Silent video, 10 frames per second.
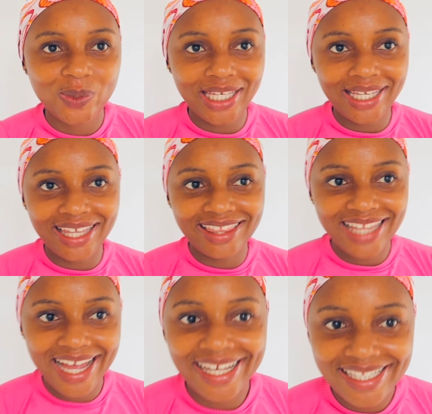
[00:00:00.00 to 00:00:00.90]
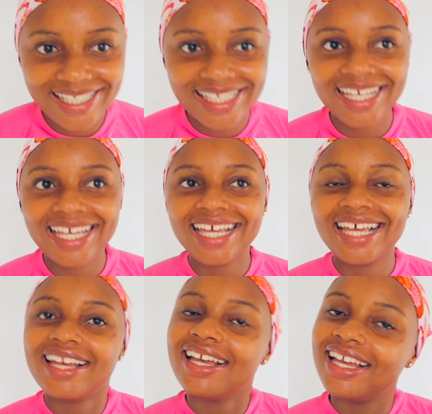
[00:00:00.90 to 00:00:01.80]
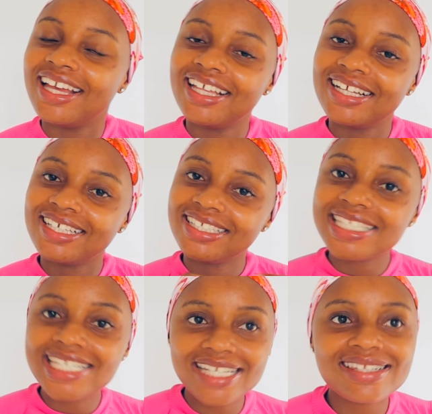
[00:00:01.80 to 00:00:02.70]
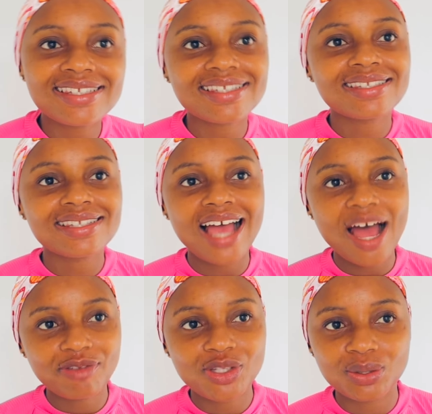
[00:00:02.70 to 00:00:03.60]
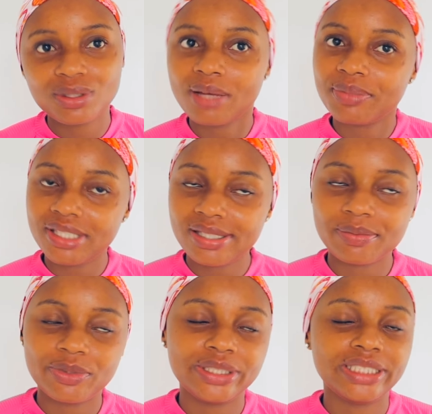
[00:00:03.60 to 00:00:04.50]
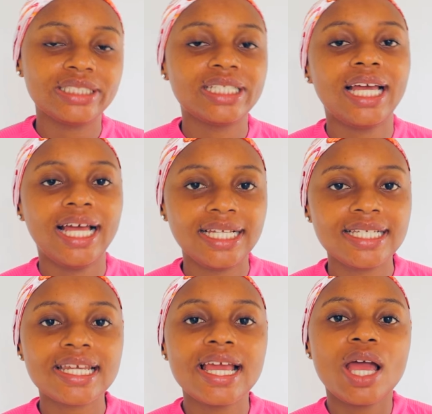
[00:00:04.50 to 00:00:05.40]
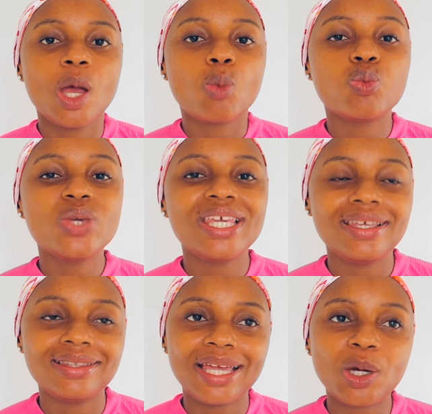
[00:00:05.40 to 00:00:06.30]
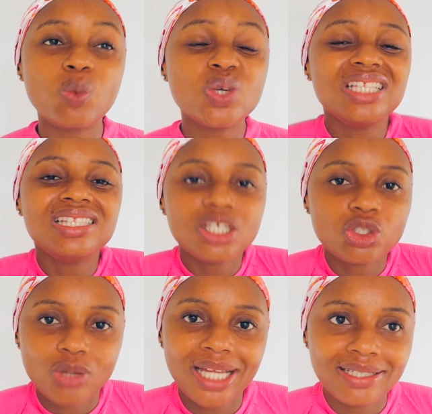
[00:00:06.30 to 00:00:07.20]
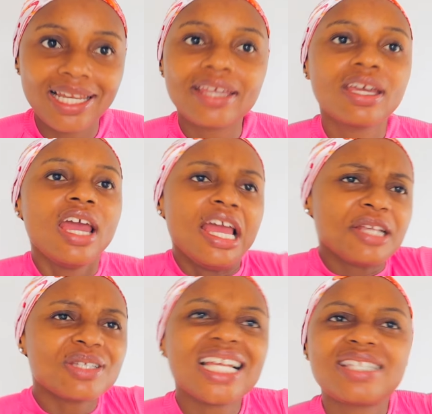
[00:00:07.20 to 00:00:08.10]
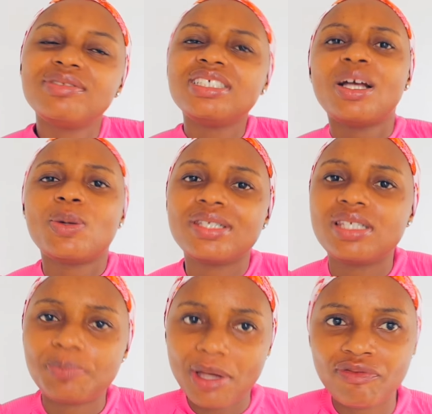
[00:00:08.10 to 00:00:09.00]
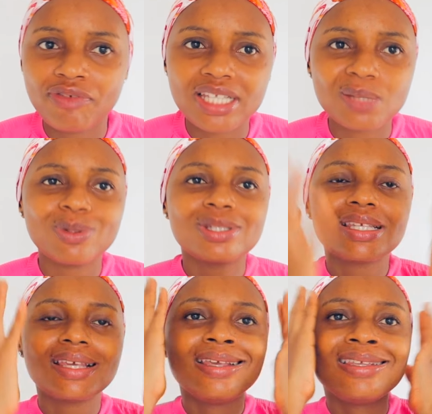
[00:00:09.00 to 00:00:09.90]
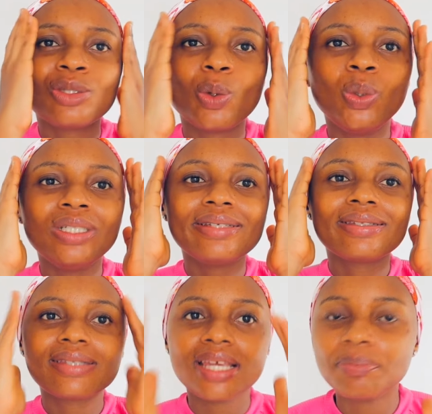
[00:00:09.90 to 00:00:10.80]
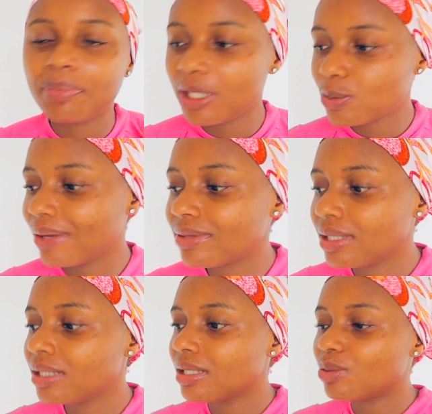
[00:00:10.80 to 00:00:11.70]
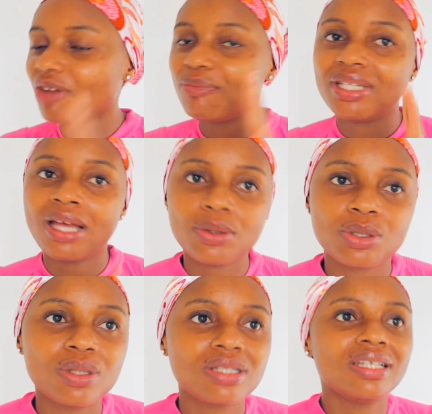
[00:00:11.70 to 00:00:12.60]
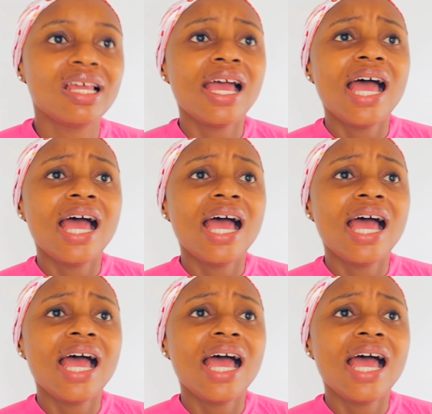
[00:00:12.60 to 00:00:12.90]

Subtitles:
we liked this afternoon, maybe this morning, and we literally, like, it's not as if the house is perfect, but it's the only same place we have seen since we have been house hunting.